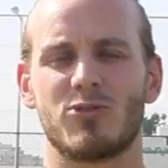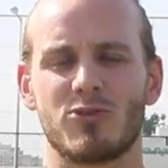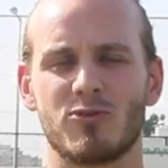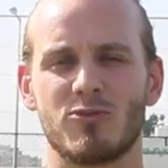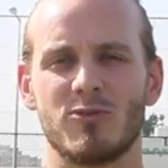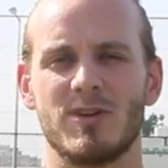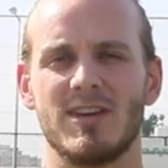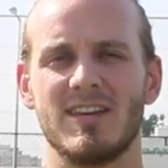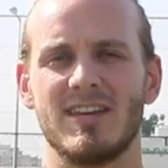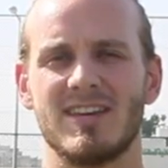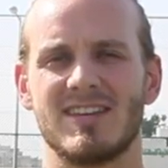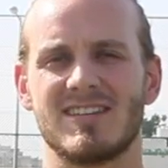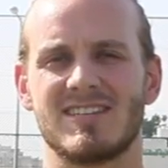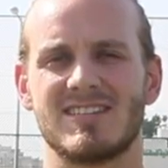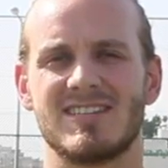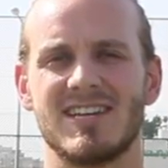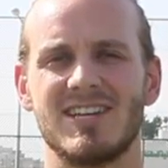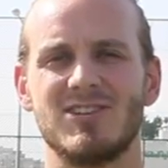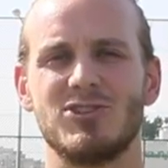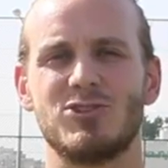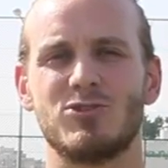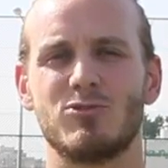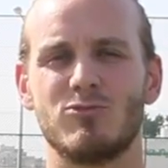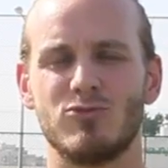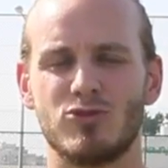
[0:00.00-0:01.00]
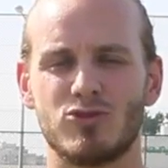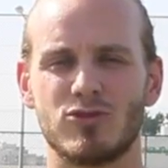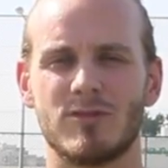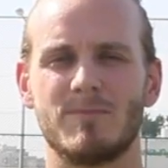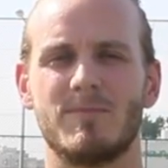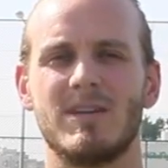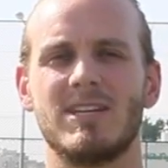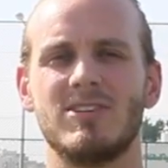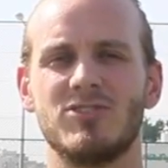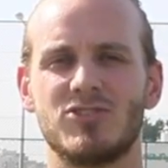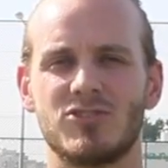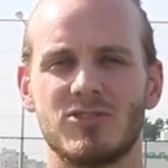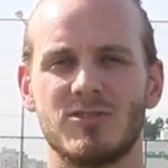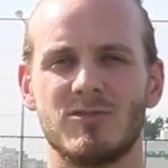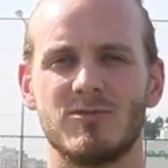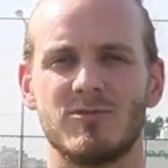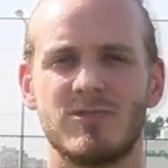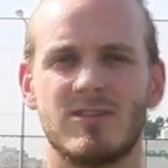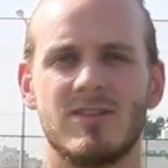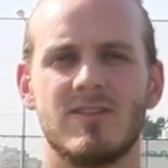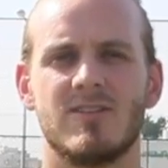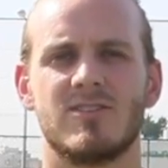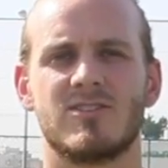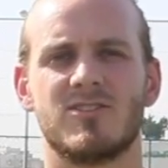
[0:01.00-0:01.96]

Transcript: 3 essential dribbling drills.